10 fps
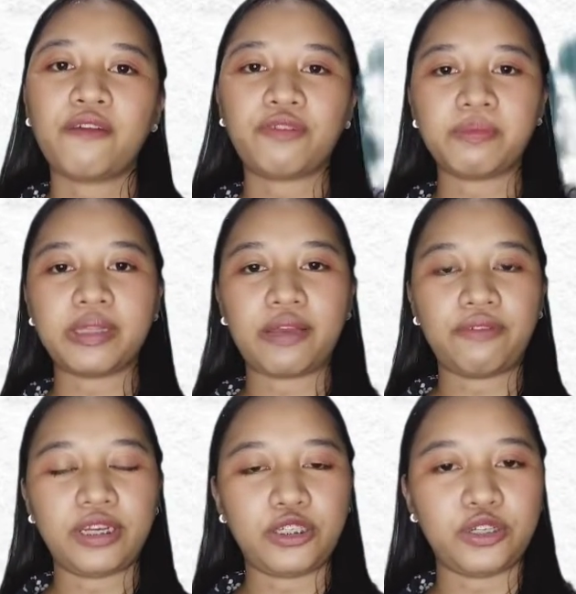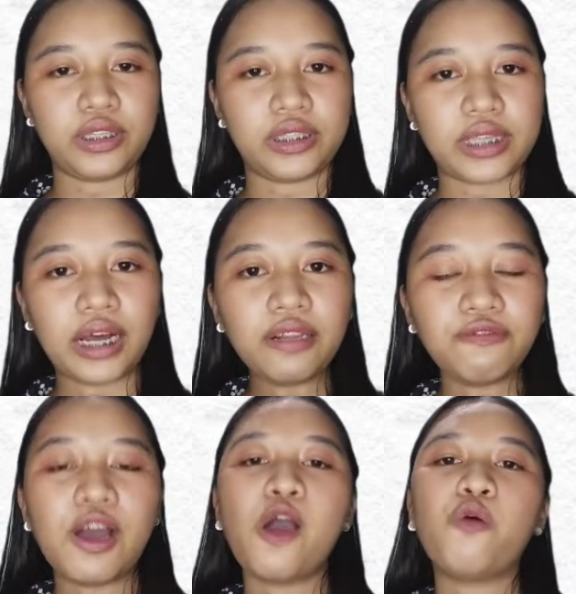From the definition itself,
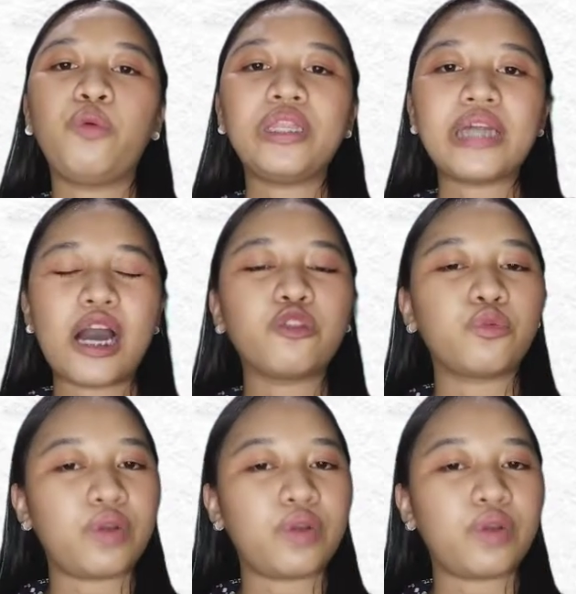without